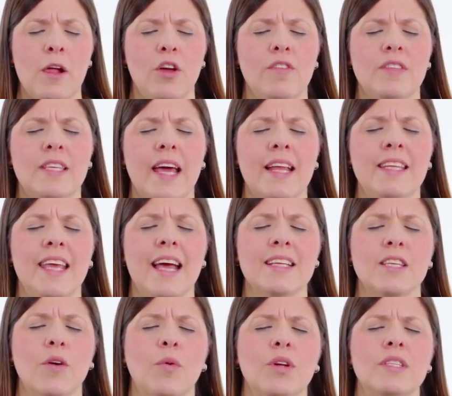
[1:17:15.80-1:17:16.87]
who said,
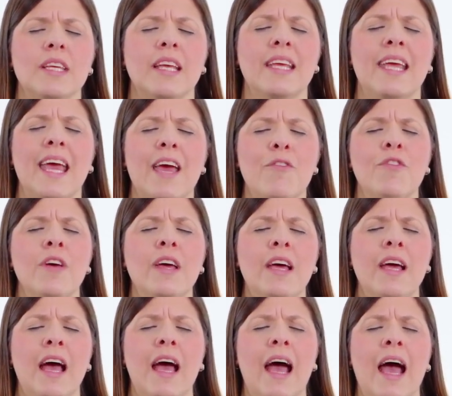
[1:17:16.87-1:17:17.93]
Yes, I want to give
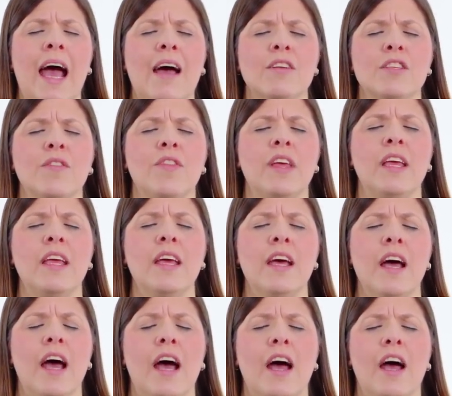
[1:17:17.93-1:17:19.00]
out of the,
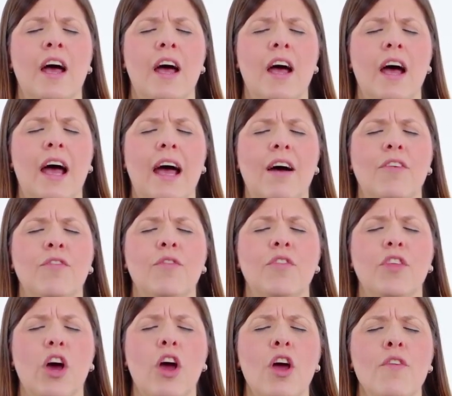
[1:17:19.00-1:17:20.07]
uh, out of
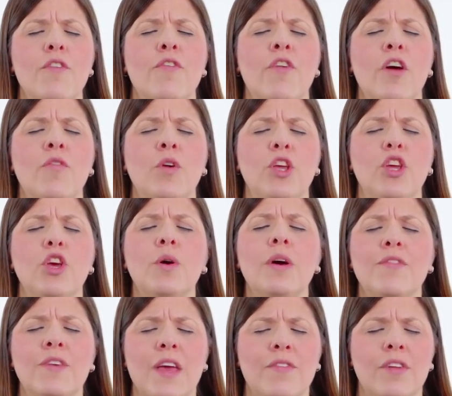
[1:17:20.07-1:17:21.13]
the overflow of what you
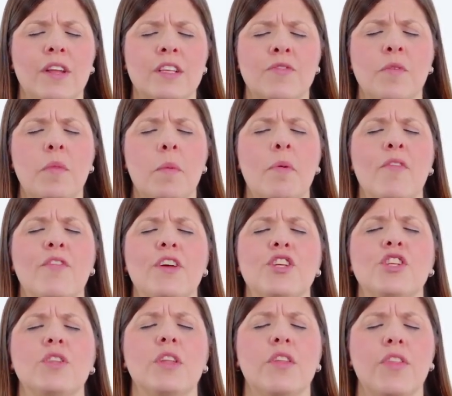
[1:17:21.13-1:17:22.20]
have given us, from the
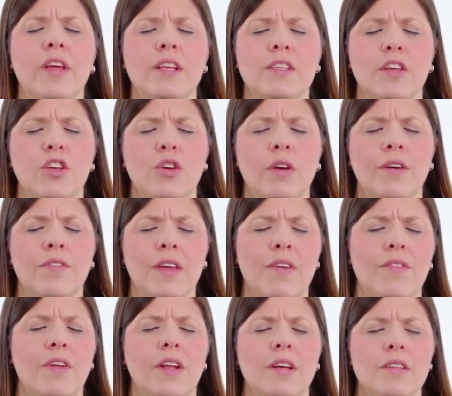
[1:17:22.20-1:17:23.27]
provision of the things that you have
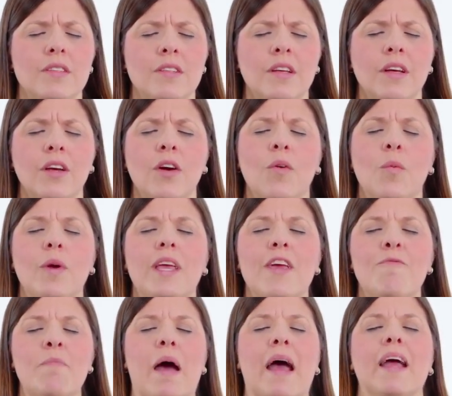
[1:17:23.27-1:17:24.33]
given us. We
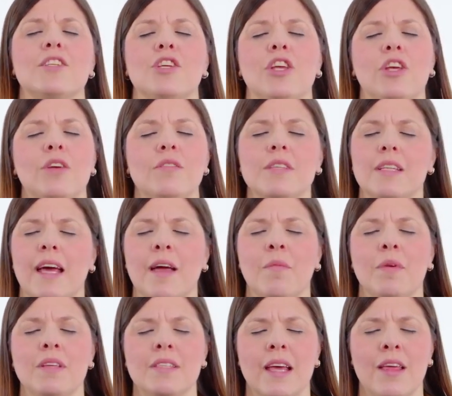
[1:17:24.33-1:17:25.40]
give back to you today
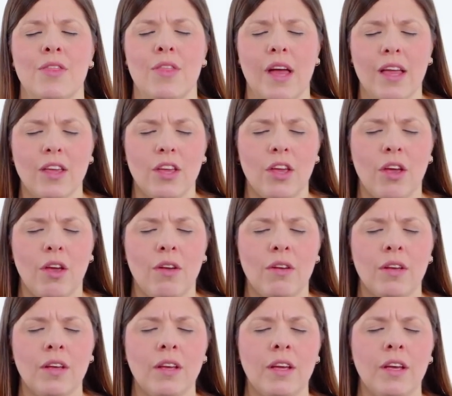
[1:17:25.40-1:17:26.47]
and we say, Thank you